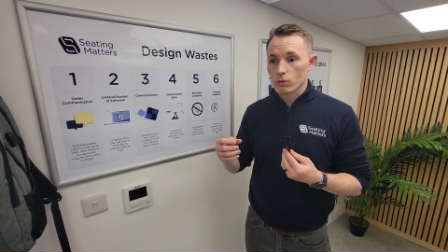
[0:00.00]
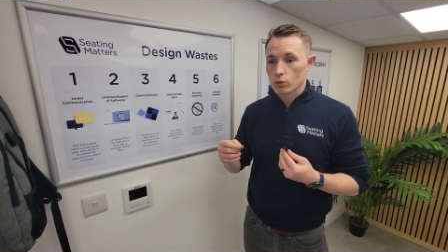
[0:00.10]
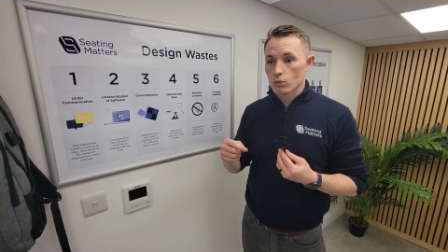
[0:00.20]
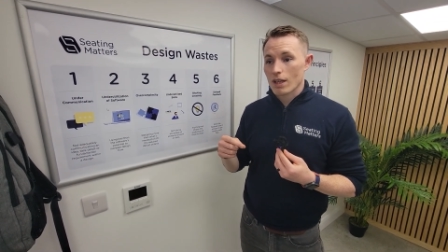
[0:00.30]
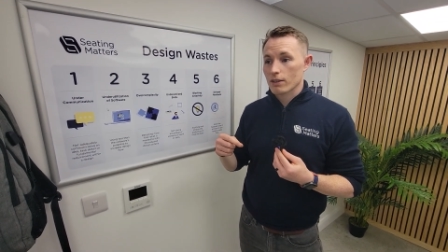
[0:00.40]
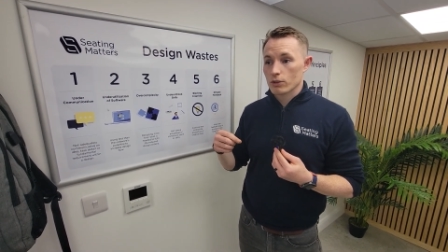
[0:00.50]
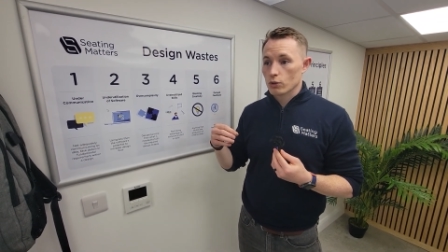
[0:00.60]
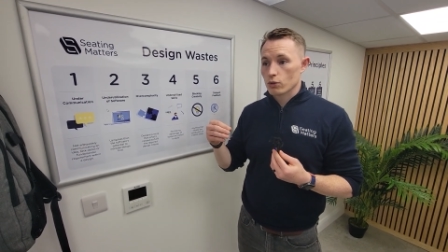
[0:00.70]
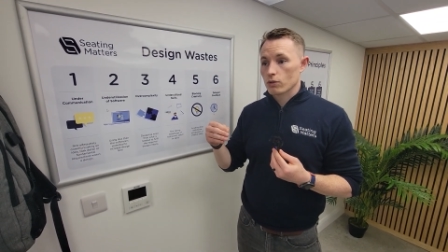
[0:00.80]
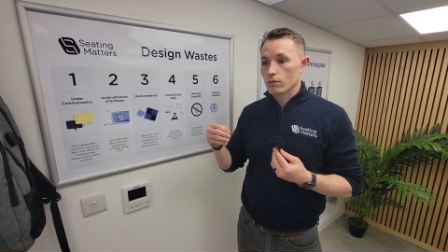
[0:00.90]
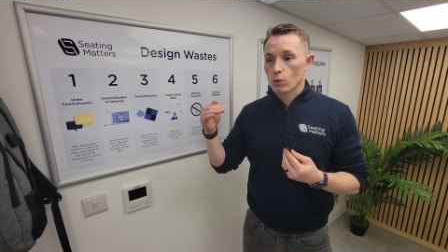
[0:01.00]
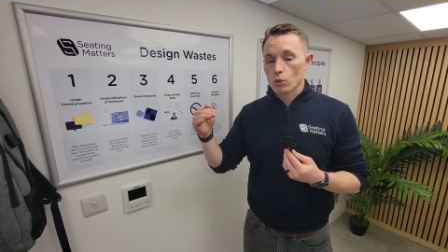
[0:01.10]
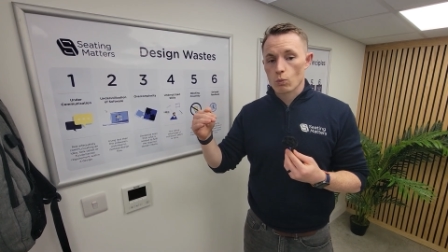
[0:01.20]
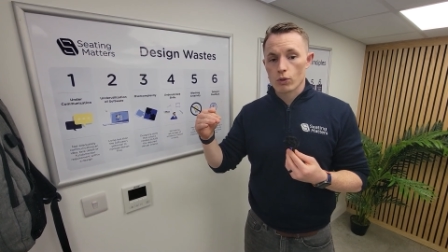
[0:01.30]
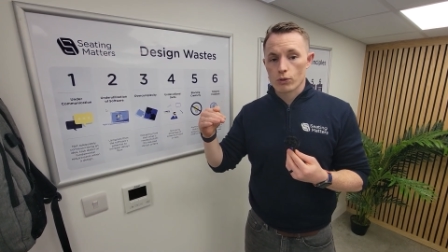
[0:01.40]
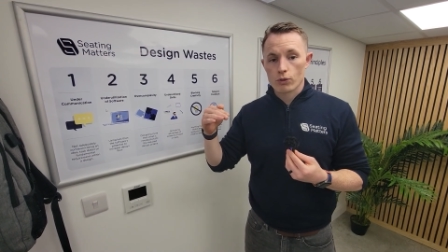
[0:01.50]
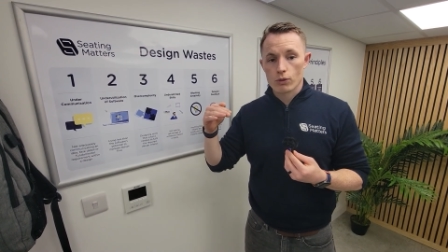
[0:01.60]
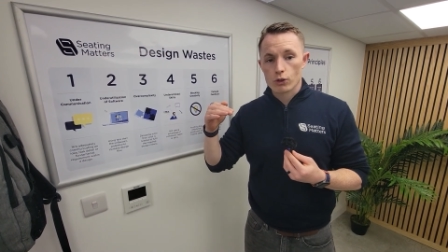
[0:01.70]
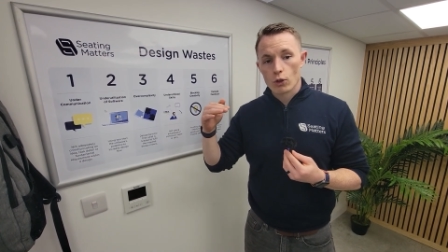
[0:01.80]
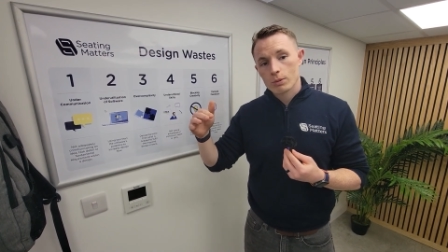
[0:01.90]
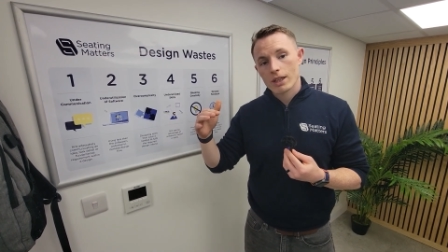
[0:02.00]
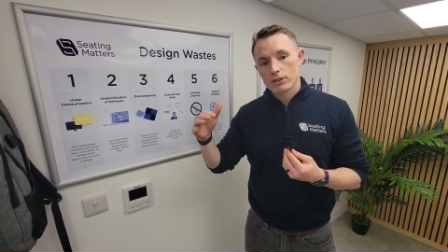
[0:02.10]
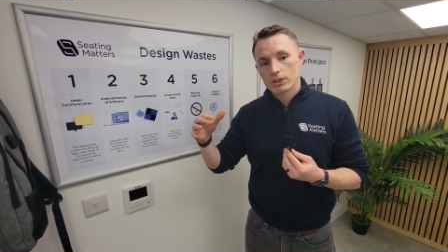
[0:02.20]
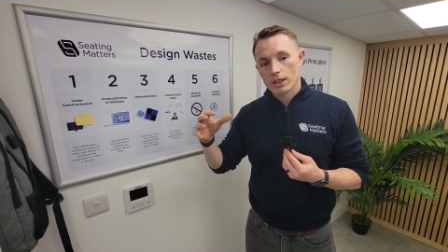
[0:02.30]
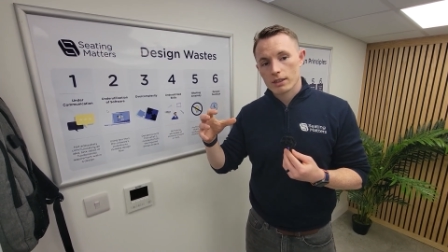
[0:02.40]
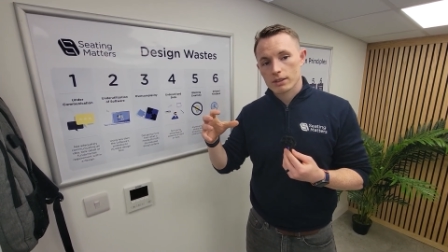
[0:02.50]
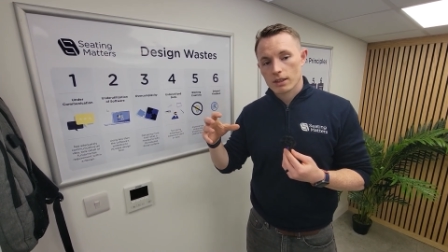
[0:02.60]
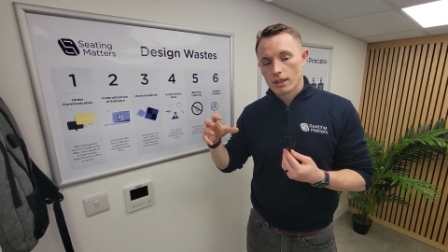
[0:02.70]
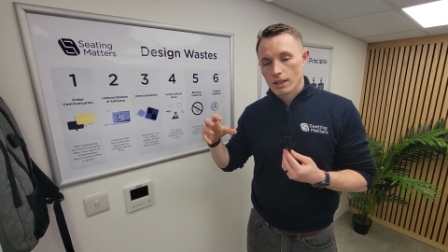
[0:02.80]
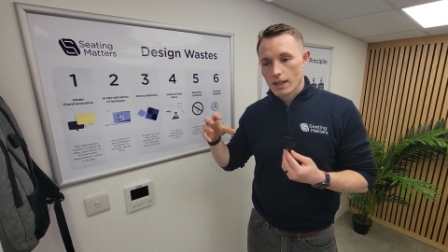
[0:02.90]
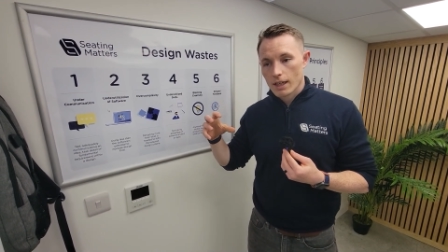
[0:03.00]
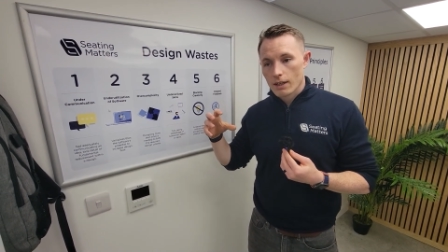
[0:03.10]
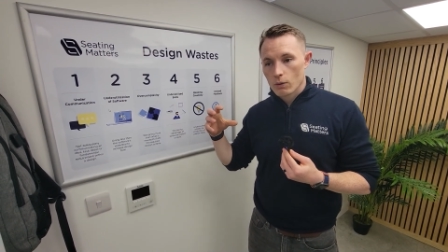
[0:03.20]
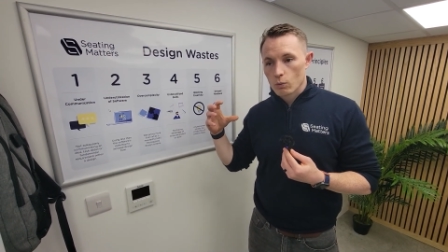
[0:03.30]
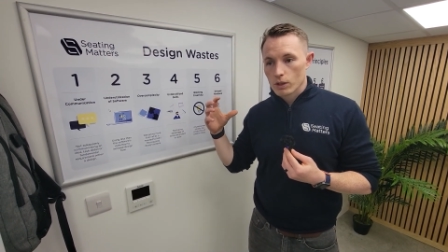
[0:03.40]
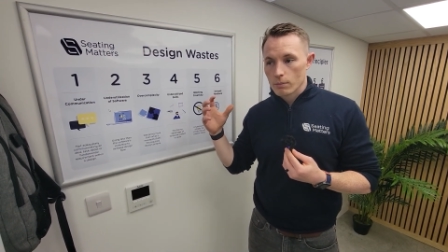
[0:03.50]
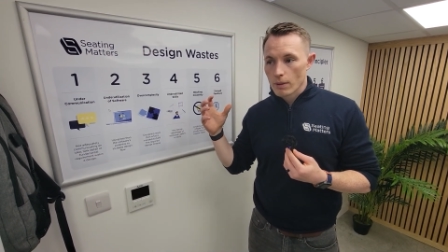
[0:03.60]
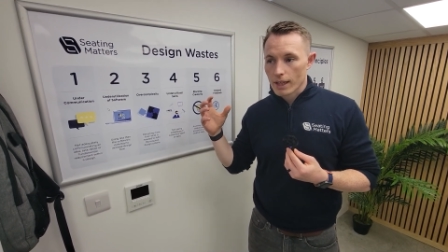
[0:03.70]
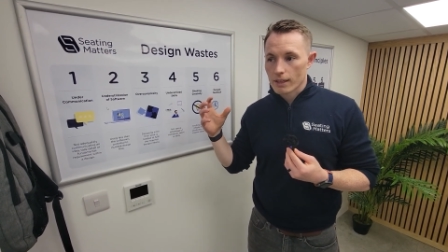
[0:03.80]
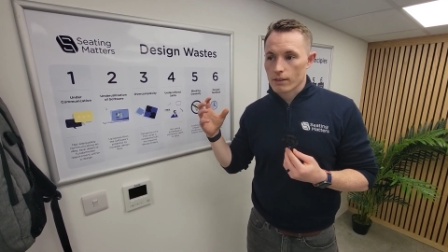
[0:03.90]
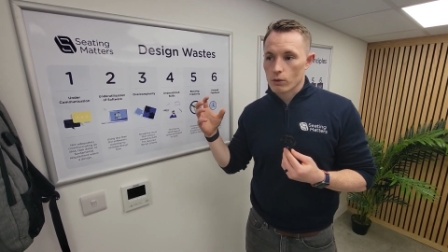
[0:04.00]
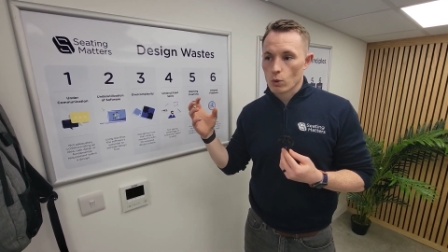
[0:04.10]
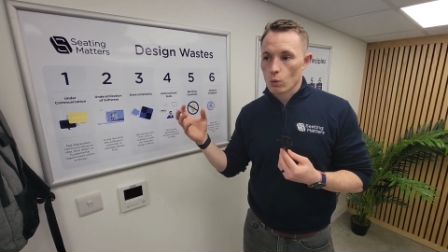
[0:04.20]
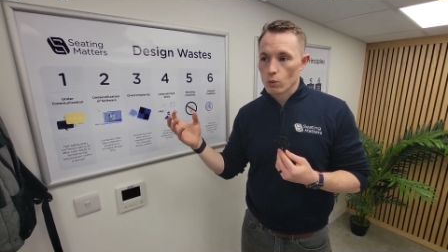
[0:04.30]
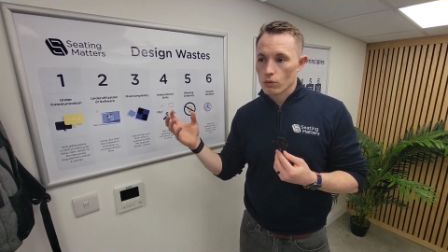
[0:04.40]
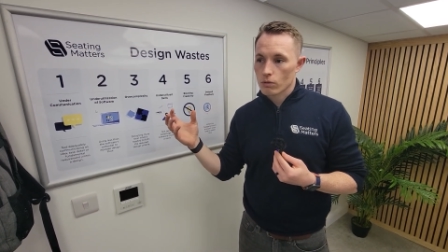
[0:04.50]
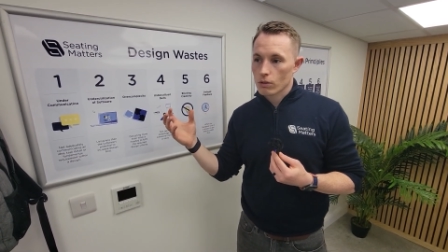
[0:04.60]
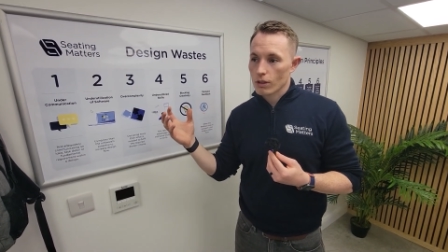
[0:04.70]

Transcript: So rather than just doing what your job title says, uh, we make it known